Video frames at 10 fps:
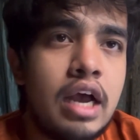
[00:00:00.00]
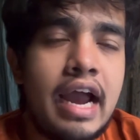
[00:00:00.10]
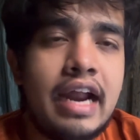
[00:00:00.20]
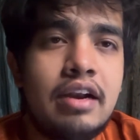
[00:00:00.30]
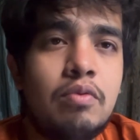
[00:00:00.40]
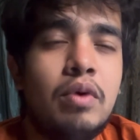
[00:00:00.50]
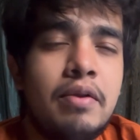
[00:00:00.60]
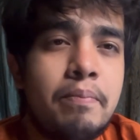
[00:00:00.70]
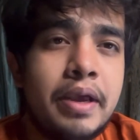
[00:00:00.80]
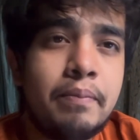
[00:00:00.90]
And
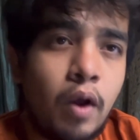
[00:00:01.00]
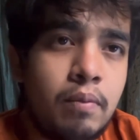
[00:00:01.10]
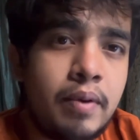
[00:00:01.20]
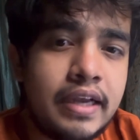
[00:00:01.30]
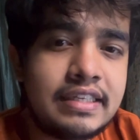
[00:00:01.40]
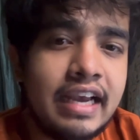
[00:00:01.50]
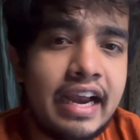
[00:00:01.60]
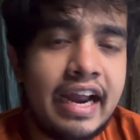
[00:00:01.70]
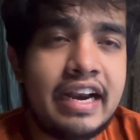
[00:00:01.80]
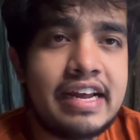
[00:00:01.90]
one big problem I see
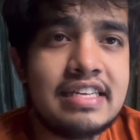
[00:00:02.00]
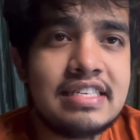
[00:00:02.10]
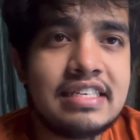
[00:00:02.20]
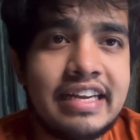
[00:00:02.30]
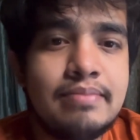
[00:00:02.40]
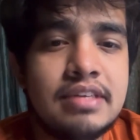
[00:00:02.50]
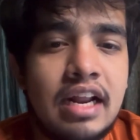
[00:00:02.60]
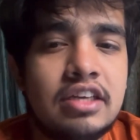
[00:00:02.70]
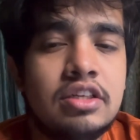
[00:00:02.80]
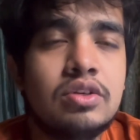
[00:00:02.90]
ahead is team selection.